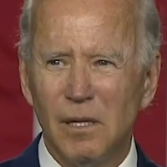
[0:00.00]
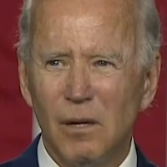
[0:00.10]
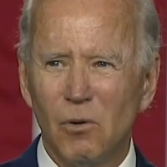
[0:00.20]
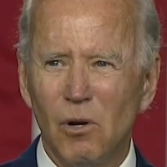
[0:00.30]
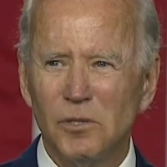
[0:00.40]

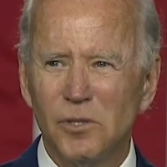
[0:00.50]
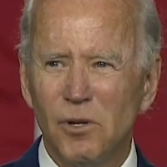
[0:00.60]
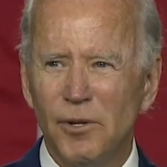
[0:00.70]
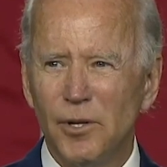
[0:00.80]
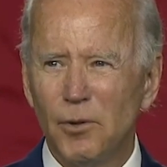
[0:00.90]
We're also
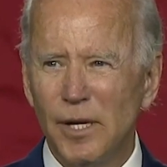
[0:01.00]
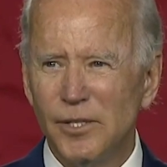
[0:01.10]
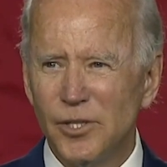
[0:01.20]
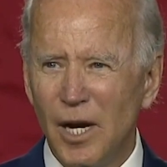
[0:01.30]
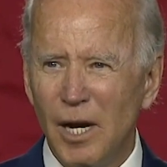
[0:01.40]
going to create
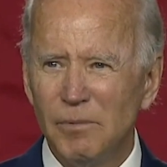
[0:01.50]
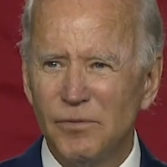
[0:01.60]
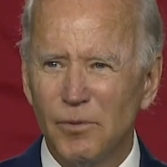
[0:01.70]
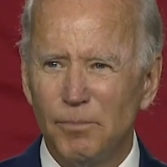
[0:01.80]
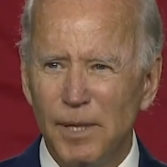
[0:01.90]
jobs
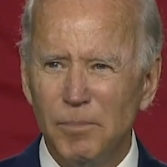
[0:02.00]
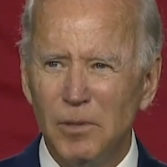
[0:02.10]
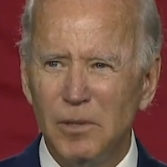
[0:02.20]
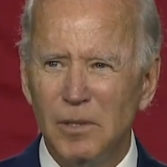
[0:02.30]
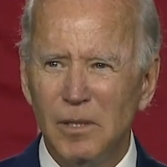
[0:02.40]
for
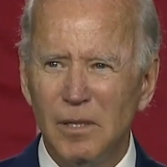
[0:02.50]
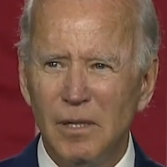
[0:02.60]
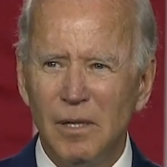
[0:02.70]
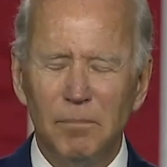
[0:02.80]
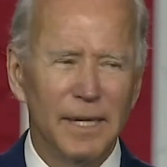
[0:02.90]
people
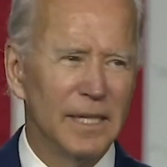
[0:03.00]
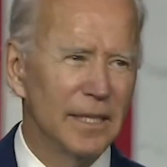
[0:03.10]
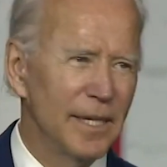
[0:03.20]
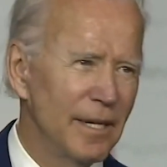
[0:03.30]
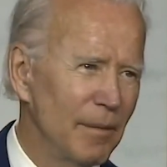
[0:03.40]
by
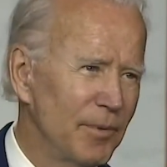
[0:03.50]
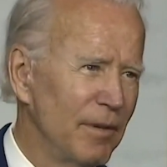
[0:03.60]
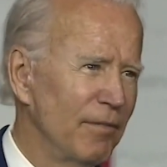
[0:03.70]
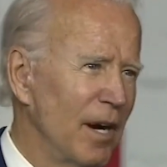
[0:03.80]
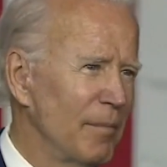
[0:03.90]
cleaning up the
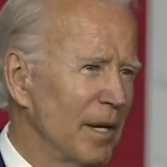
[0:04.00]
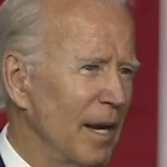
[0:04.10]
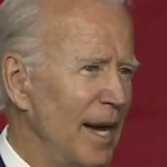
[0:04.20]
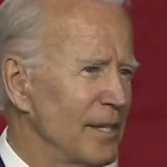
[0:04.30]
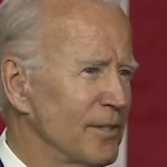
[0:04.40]
environmental
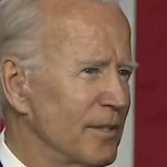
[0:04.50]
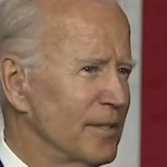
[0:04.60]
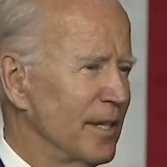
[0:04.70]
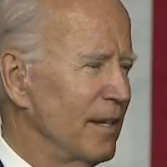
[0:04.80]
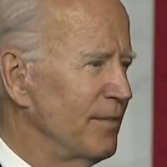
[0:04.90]

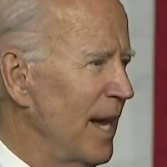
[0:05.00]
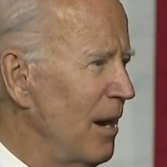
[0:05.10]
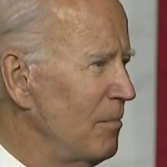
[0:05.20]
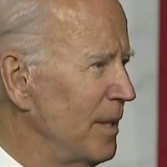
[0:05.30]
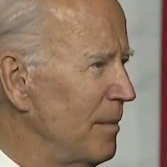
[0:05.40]
hazards that have
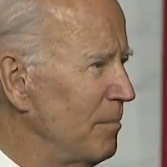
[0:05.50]
now been